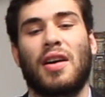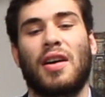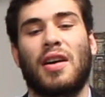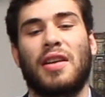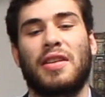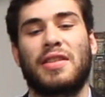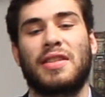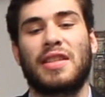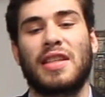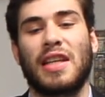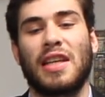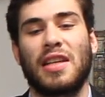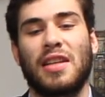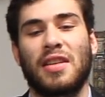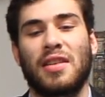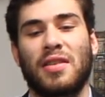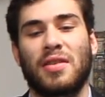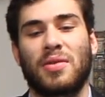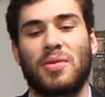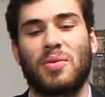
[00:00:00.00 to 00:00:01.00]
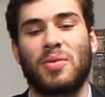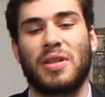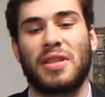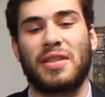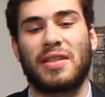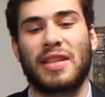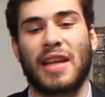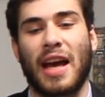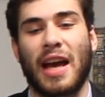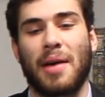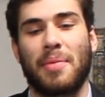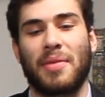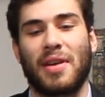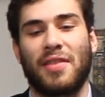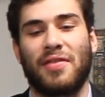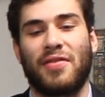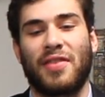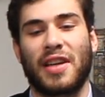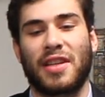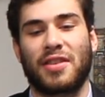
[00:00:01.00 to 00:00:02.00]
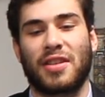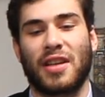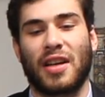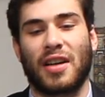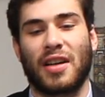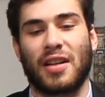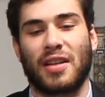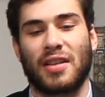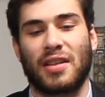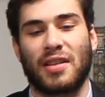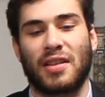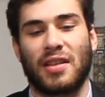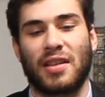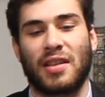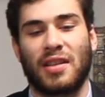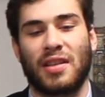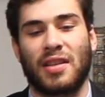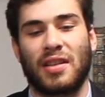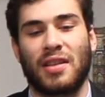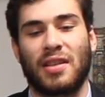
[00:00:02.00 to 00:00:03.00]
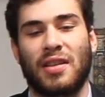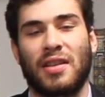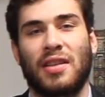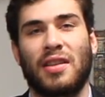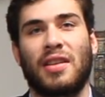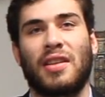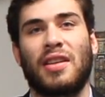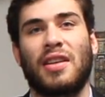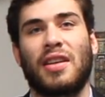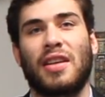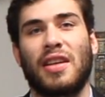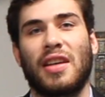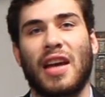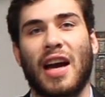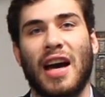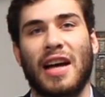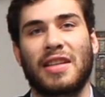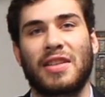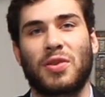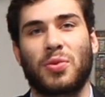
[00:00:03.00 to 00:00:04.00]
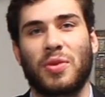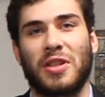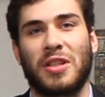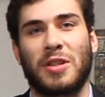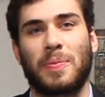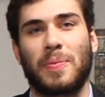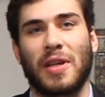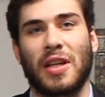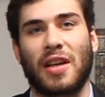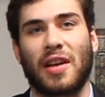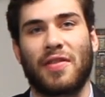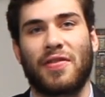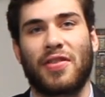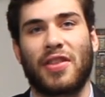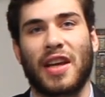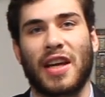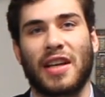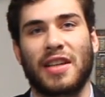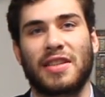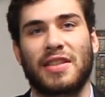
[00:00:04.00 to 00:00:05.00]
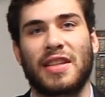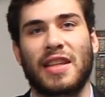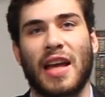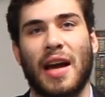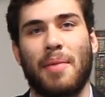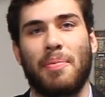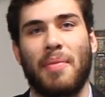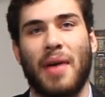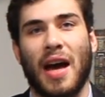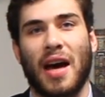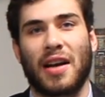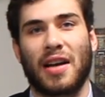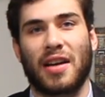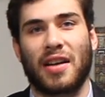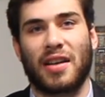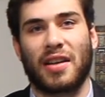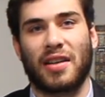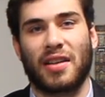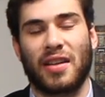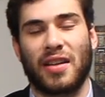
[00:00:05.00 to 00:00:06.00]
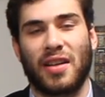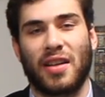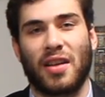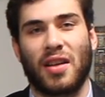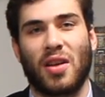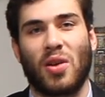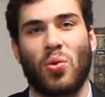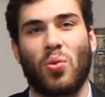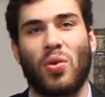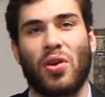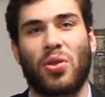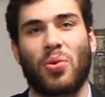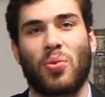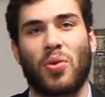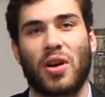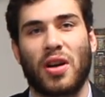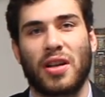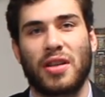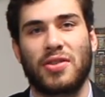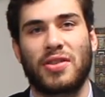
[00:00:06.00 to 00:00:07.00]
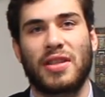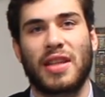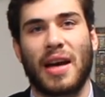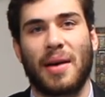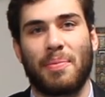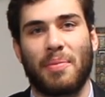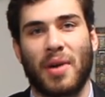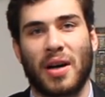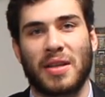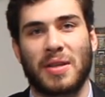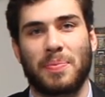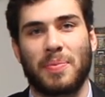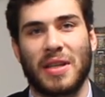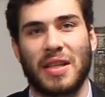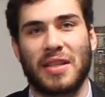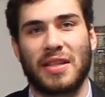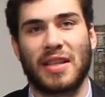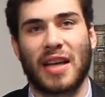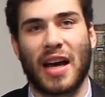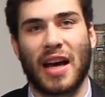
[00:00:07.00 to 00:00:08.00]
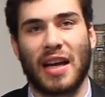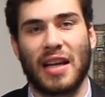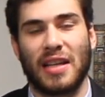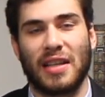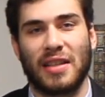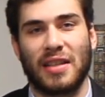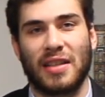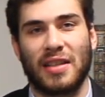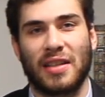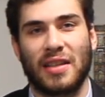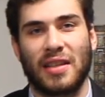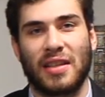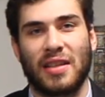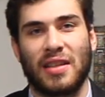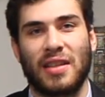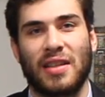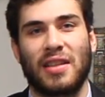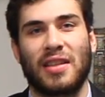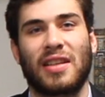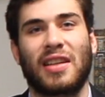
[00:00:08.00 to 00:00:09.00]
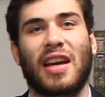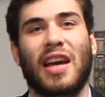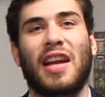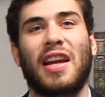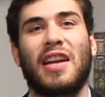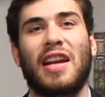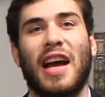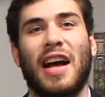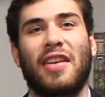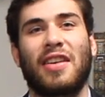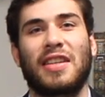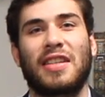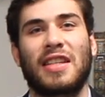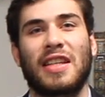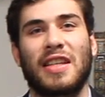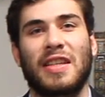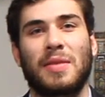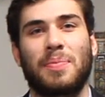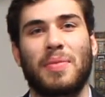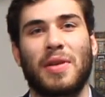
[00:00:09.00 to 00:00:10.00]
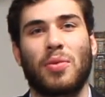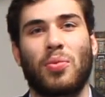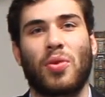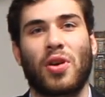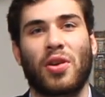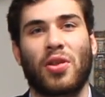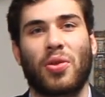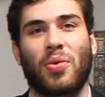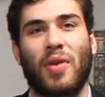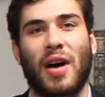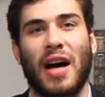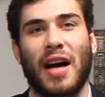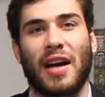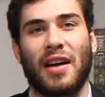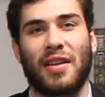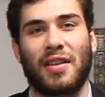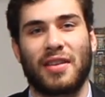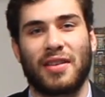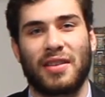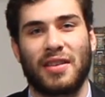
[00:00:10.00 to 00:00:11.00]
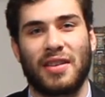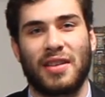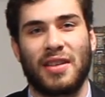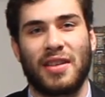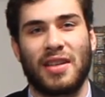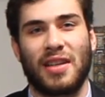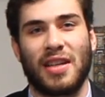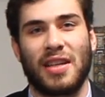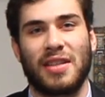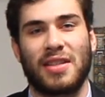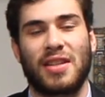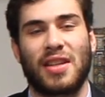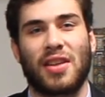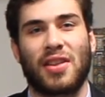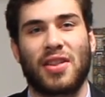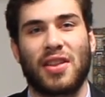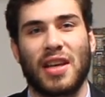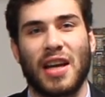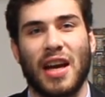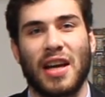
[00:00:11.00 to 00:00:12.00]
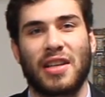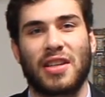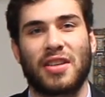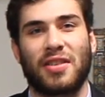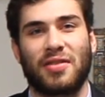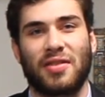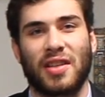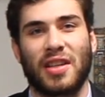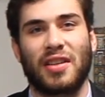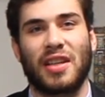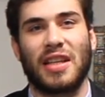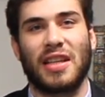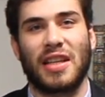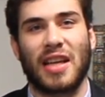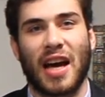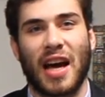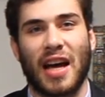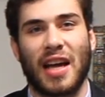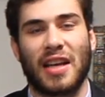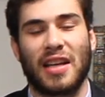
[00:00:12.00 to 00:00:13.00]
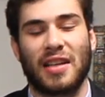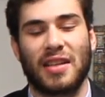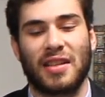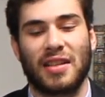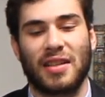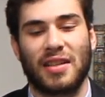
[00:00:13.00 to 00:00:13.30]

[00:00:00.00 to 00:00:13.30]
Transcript: A scene with Sam and Vitya. Yes, we speak of things that matter, with words that must be said. Can analysis be worthwhile? Is the theater really dead?